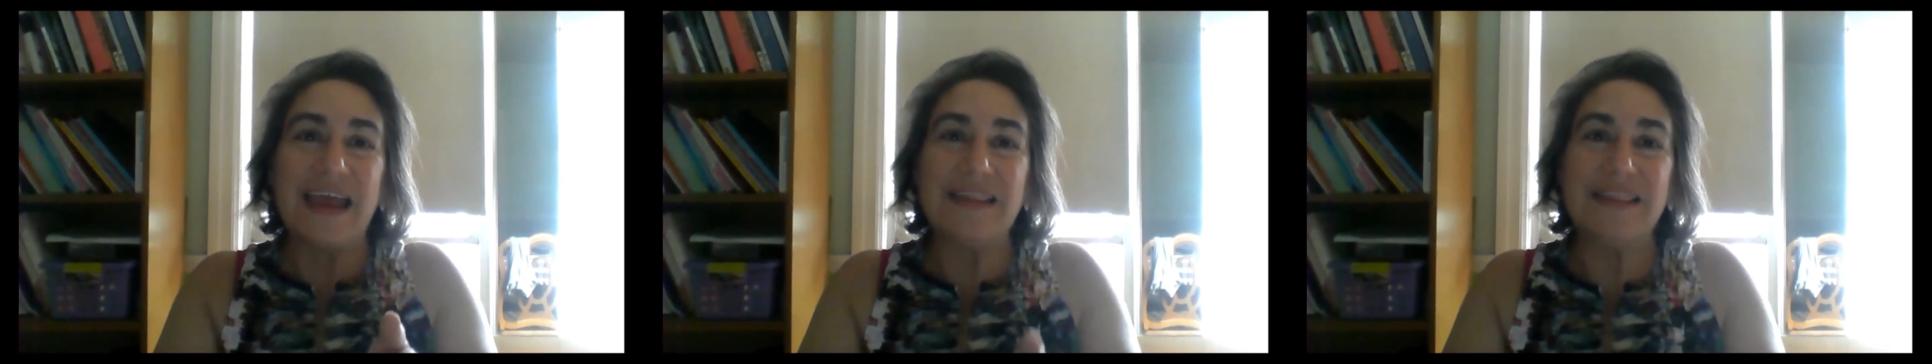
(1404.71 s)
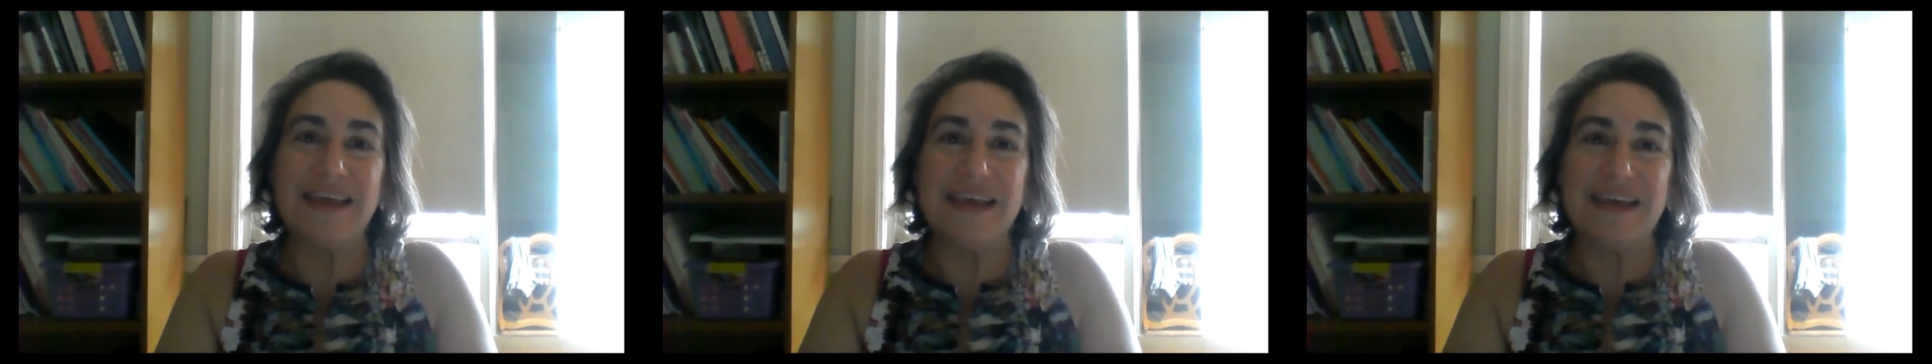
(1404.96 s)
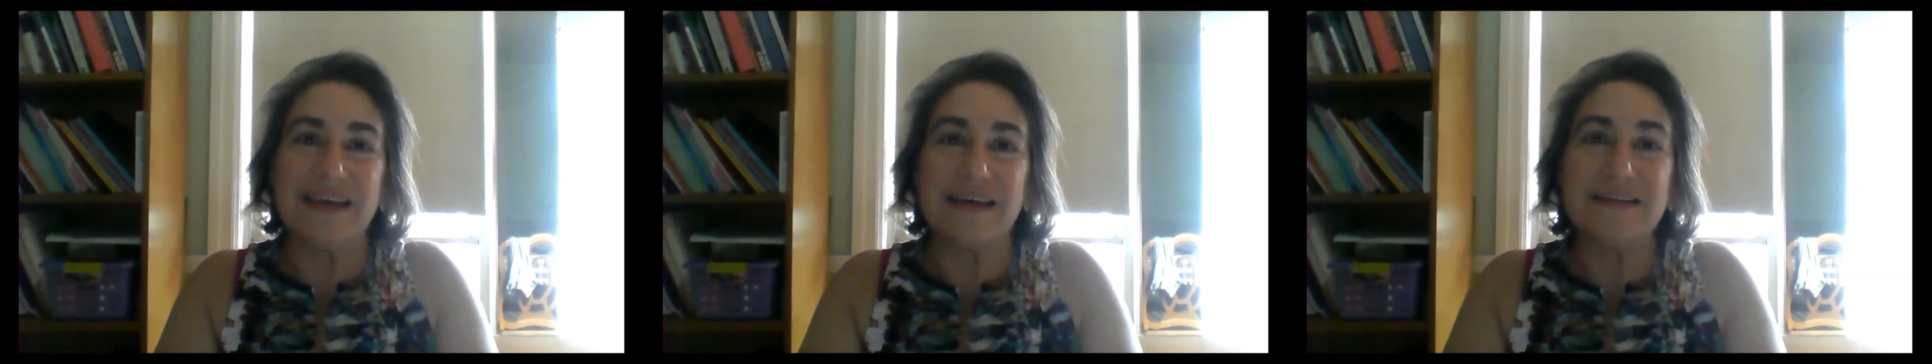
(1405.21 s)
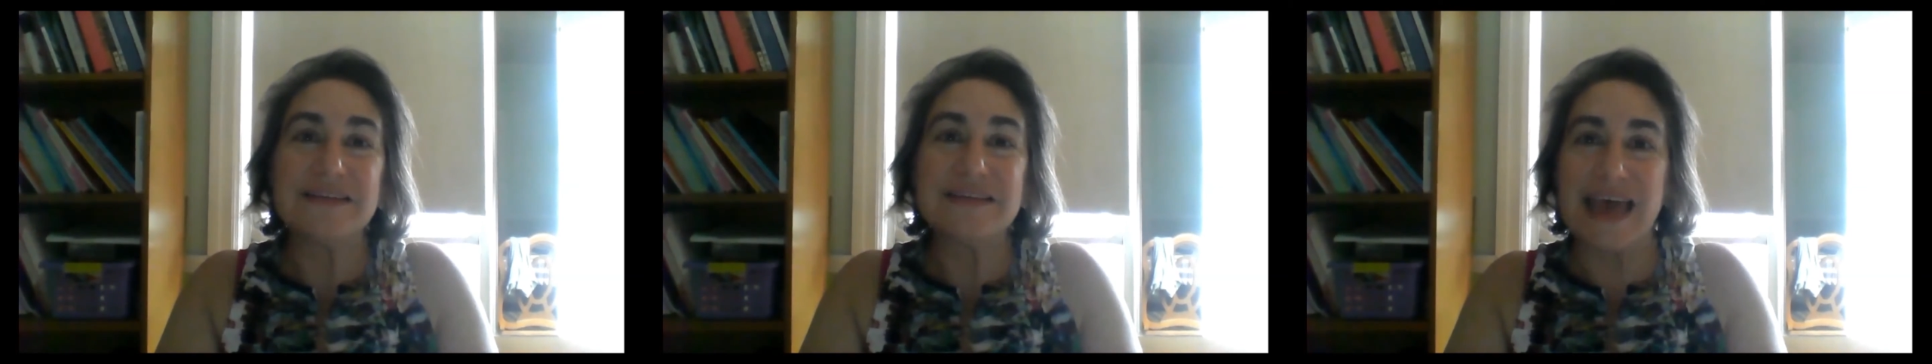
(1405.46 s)
the
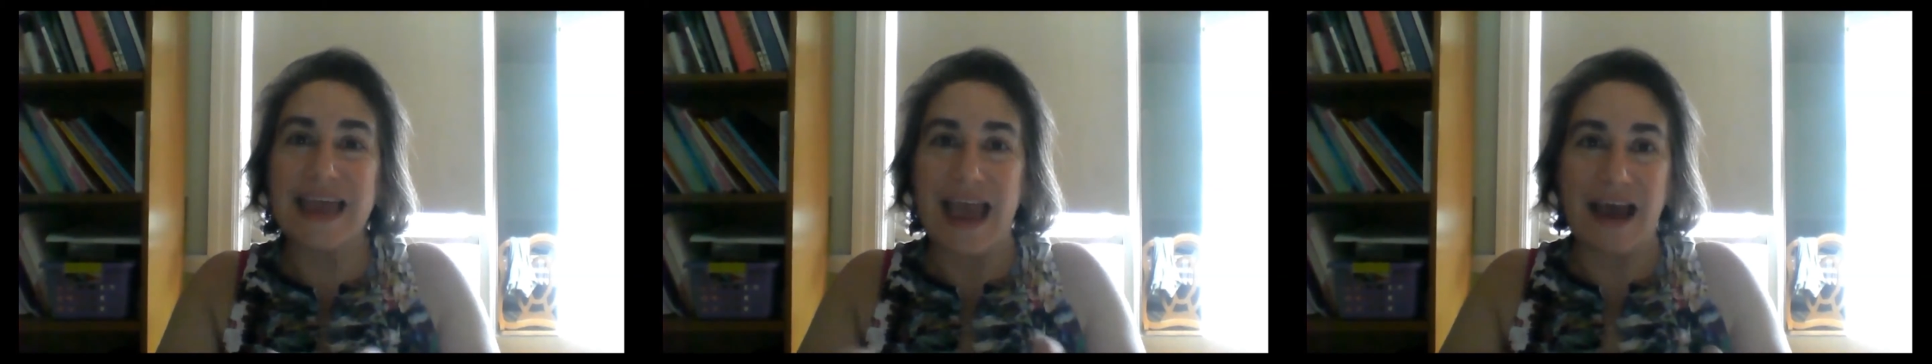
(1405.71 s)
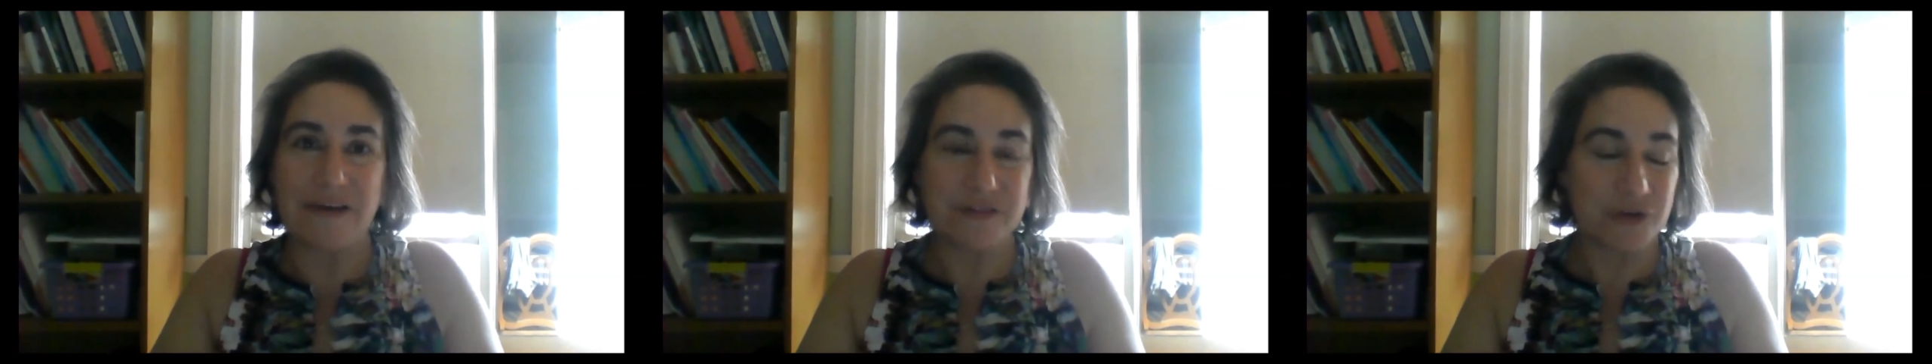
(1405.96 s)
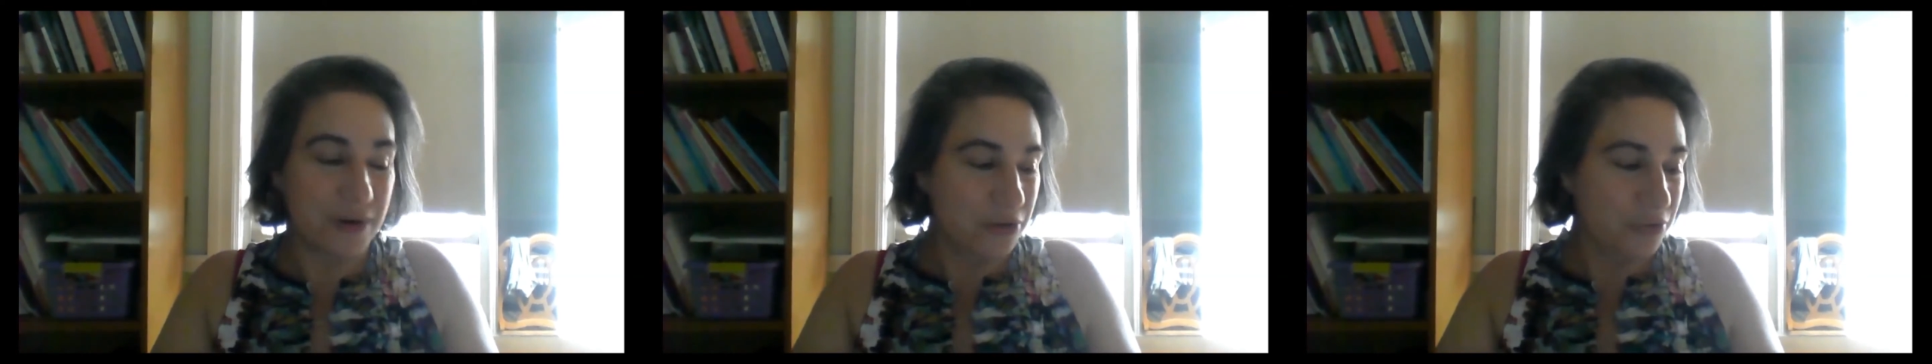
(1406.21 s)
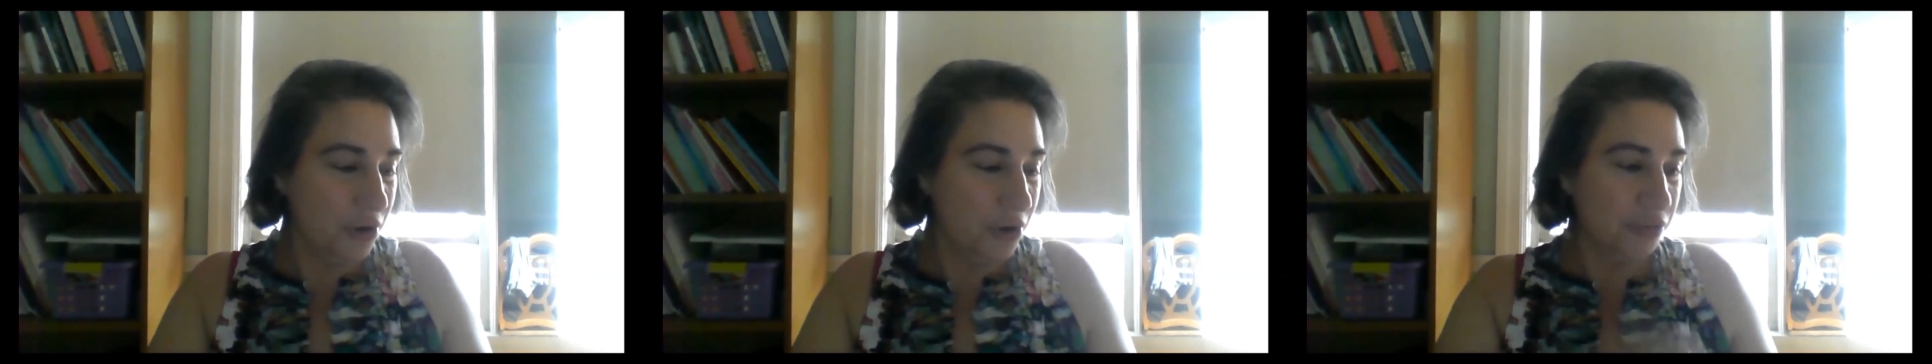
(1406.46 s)
day after, when
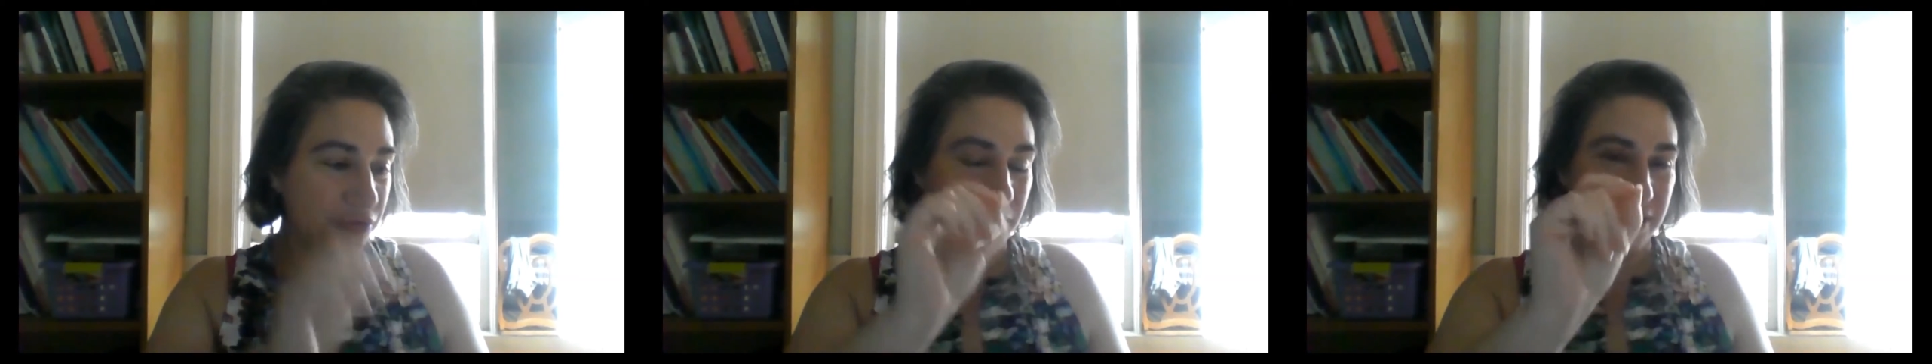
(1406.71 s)
you go through